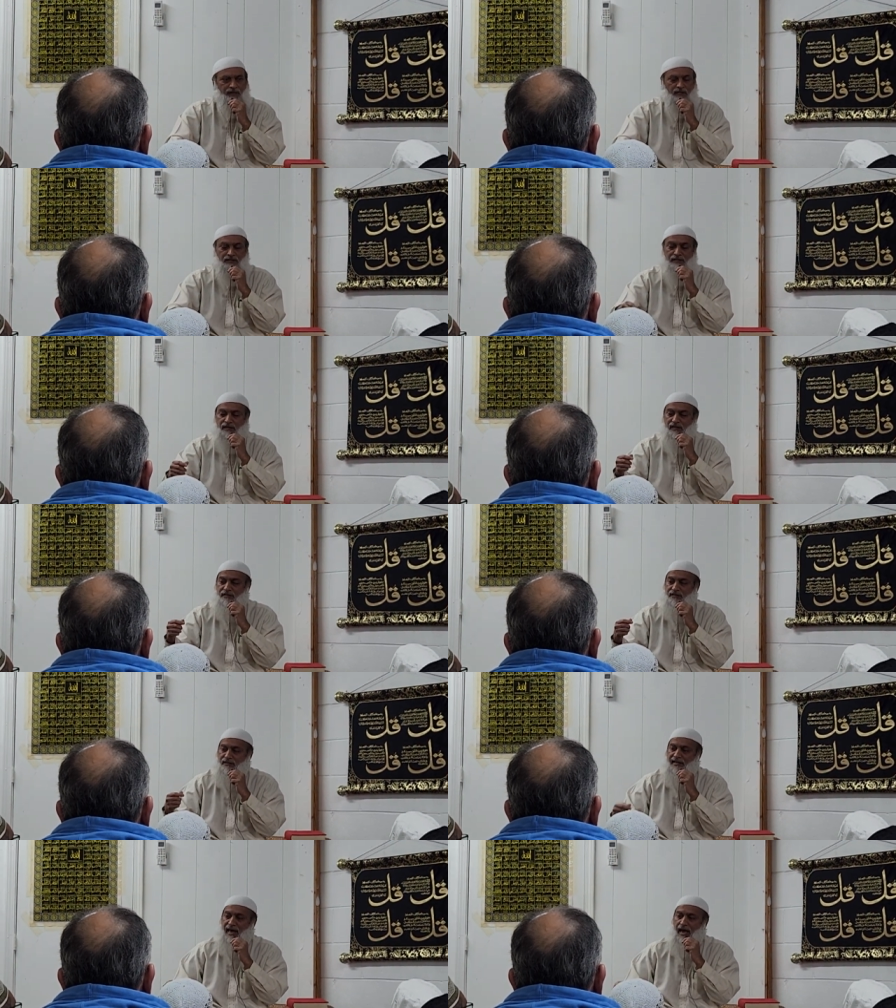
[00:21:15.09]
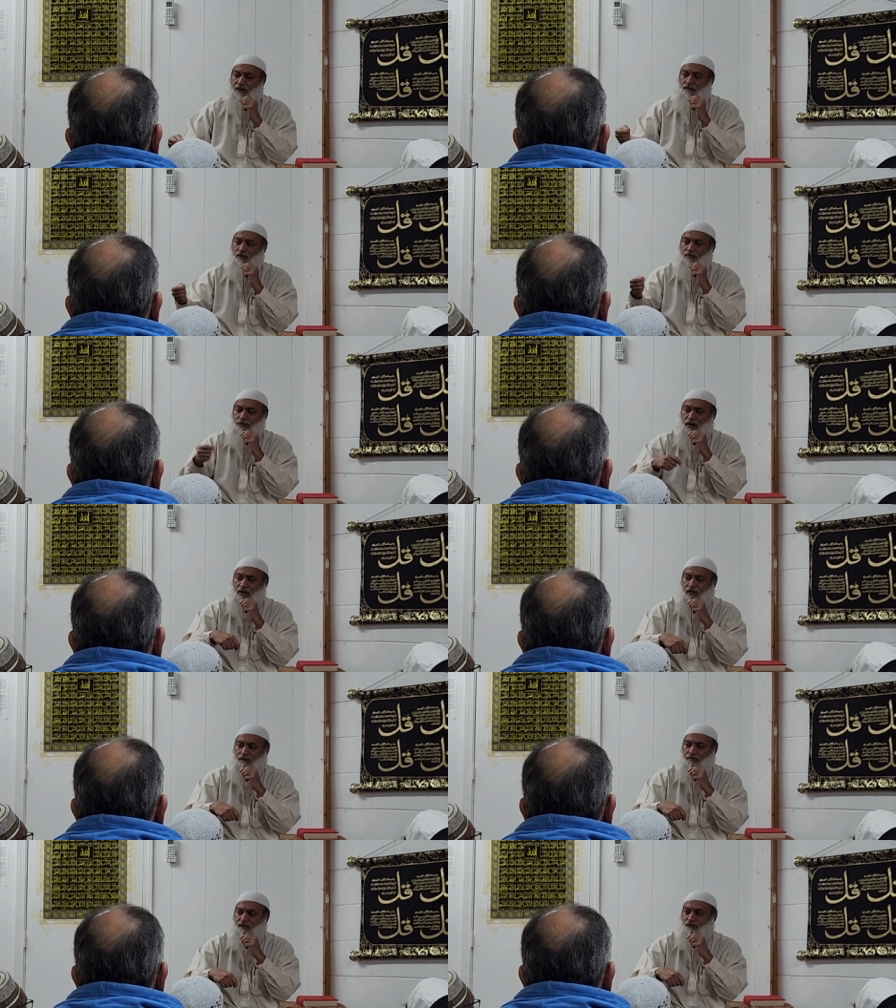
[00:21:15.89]
He, say, he says, I will bring
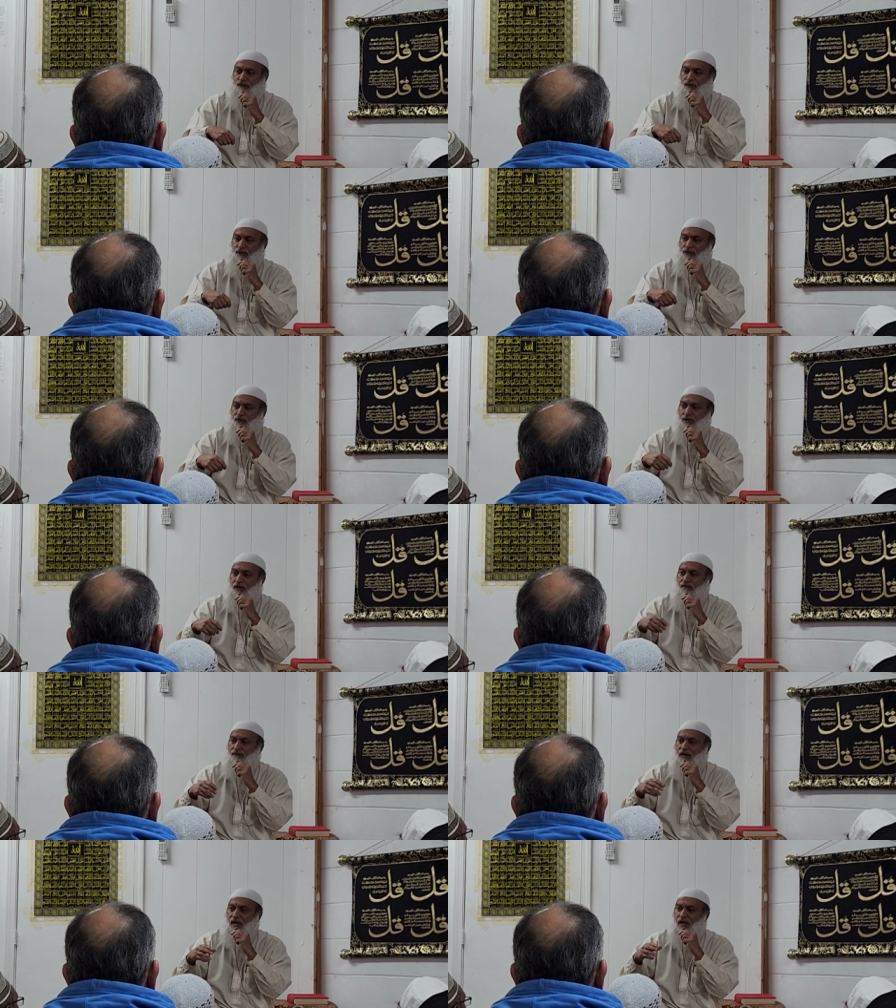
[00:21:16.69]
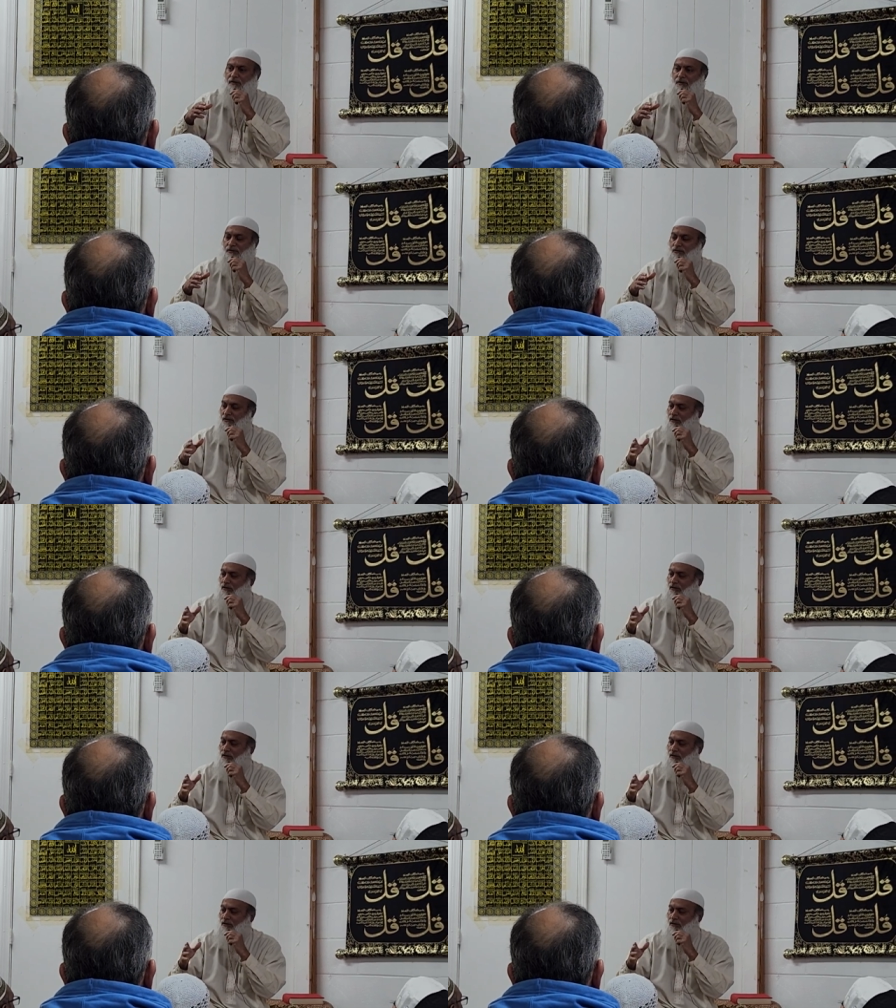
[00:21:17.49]
it before you're even able to